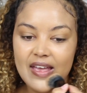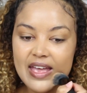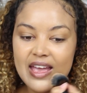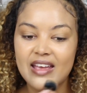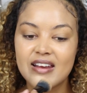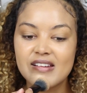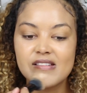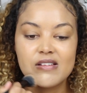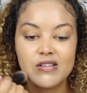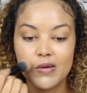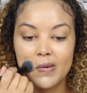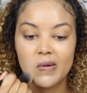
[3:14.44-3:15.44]
and
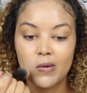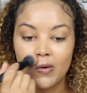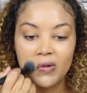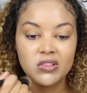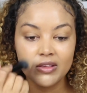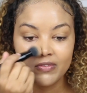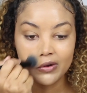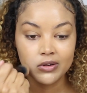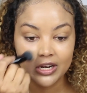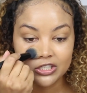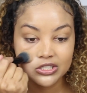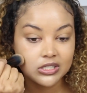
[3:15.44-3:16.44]
all the
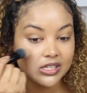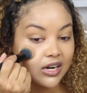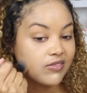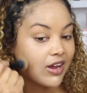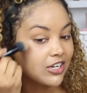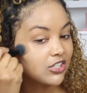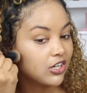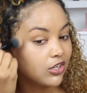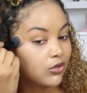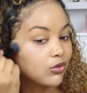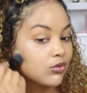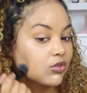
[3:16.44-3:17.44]
foundations that I've actually
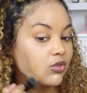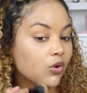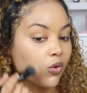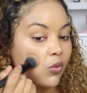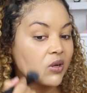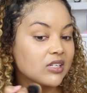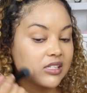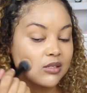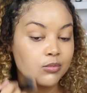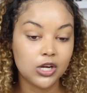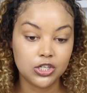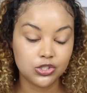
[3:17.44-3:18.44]
used always
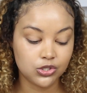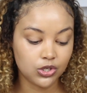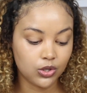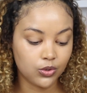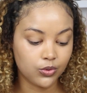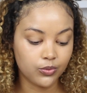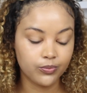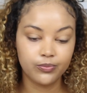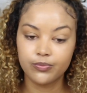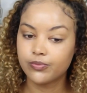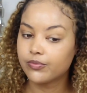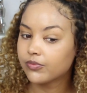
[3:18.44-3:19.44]
smudge, so
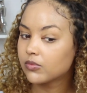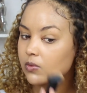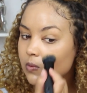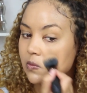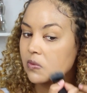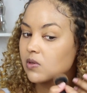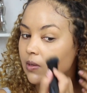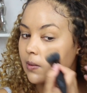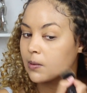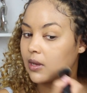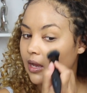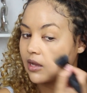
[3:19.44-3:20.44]

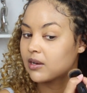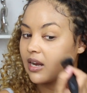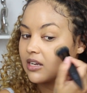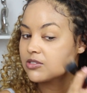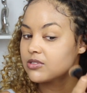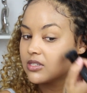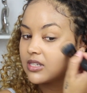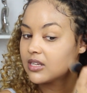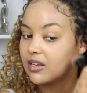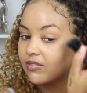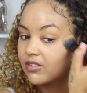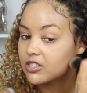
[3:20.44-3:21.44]
I'd like to
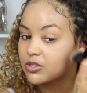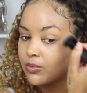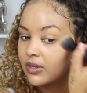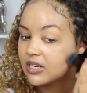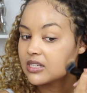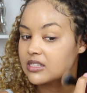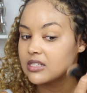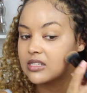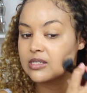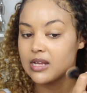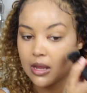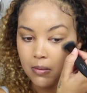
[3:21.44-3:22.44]
see if this one is the
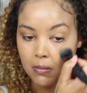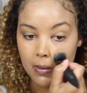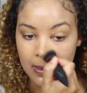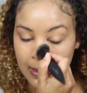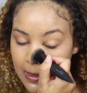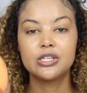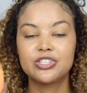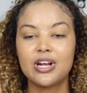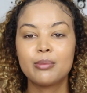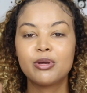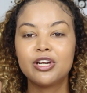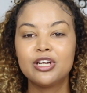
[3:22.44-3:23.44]
same. So
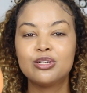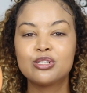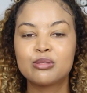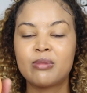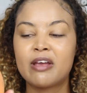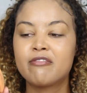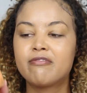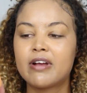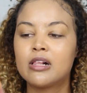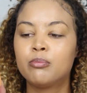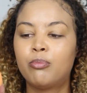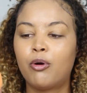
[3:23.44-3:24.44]
now I'm going to use my
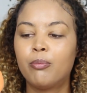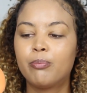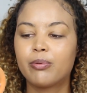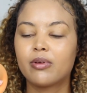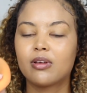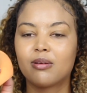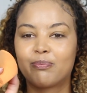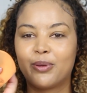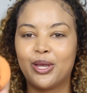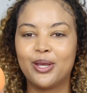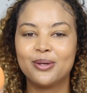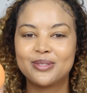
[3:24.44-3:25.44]
Fail Pop
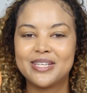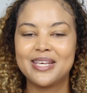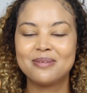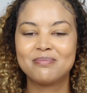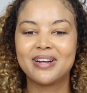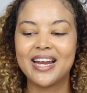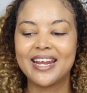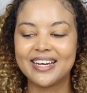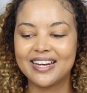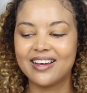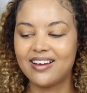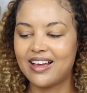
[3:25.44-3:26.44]
Beauty
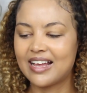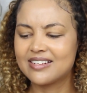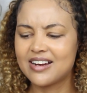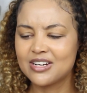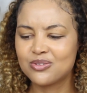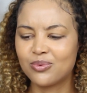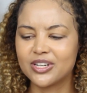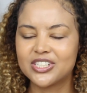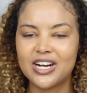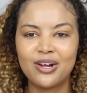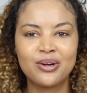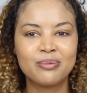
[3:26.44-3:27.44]
blender. I tried to wash
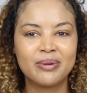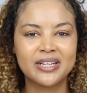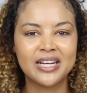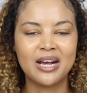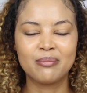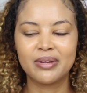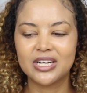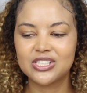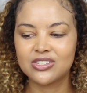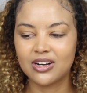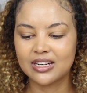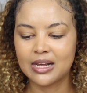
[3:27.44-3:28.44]
it out a bit now, but
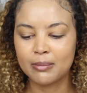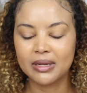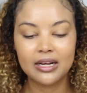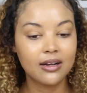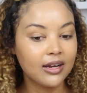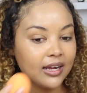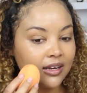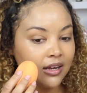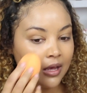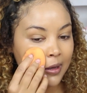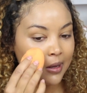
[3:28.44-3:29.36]
it's not coming clean,